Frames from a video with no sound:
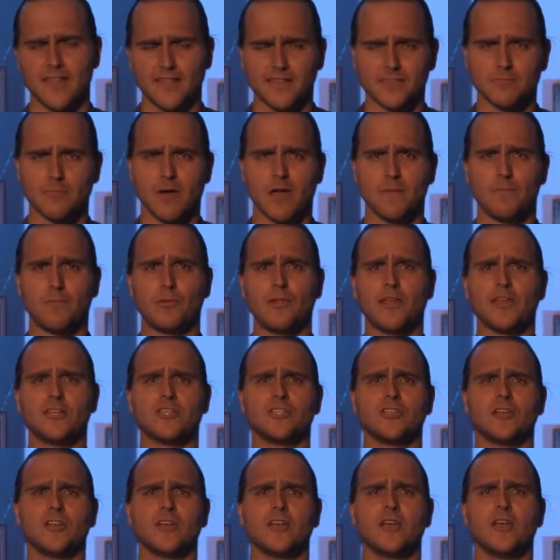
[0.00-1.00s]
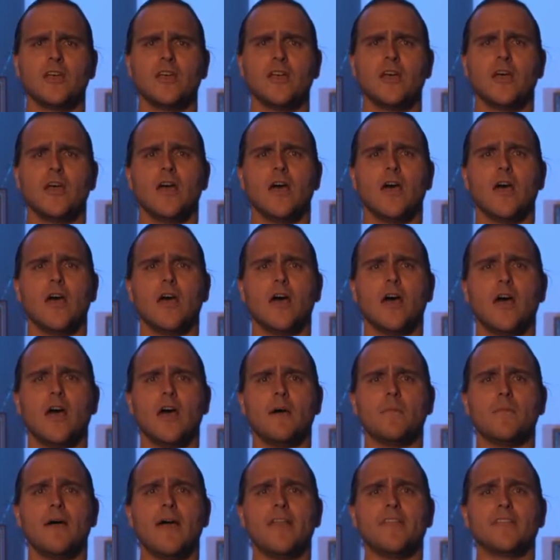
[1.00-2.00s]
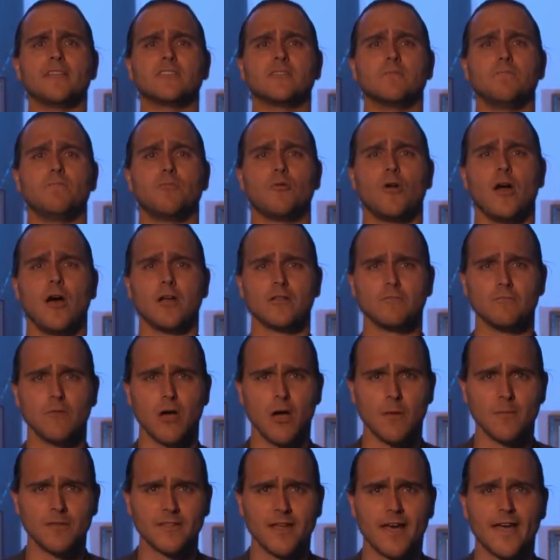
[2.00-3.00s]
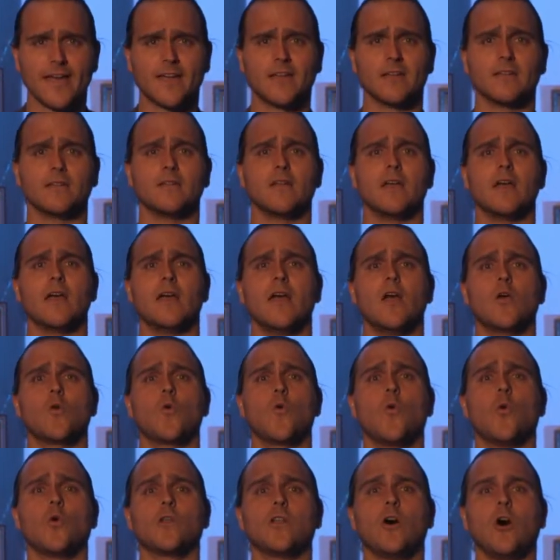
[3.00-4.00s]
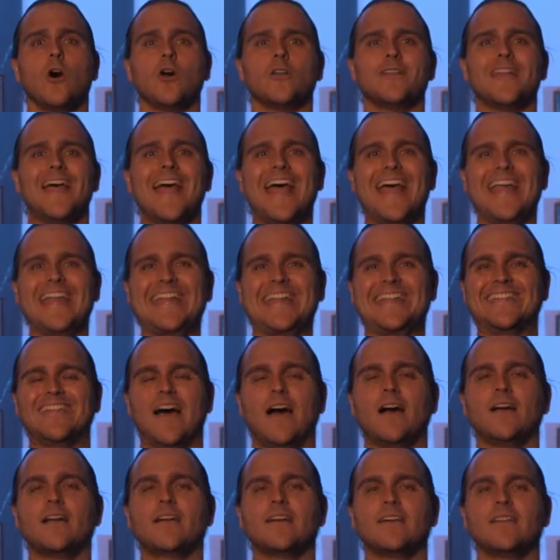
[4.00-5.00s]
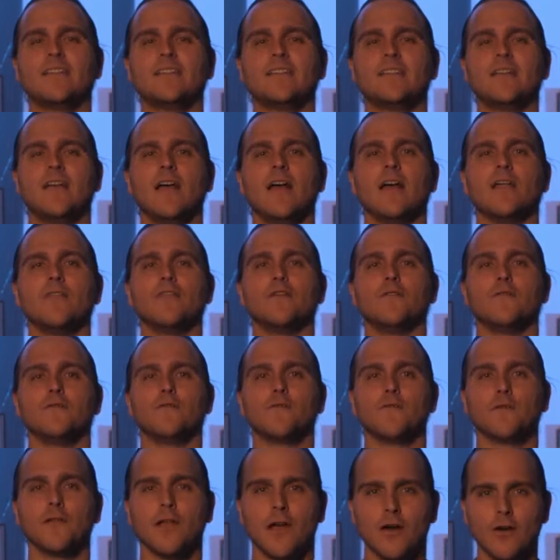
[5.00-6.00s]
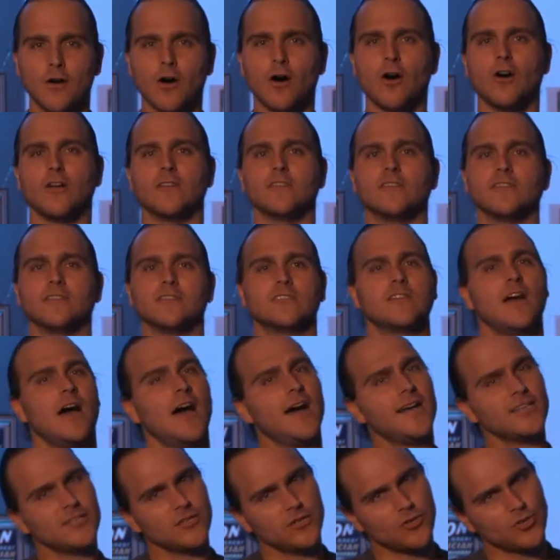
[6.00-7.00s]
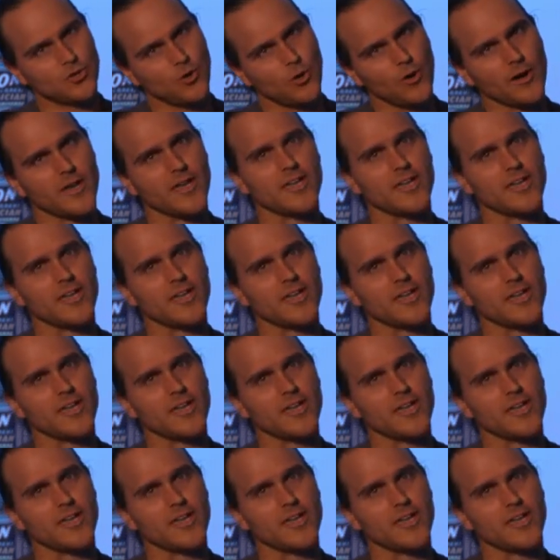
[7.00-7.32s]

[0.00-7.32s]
It's my pleasure, and it's a proud moment. I can call on Duncan, the flow artist. Guys, enjoy.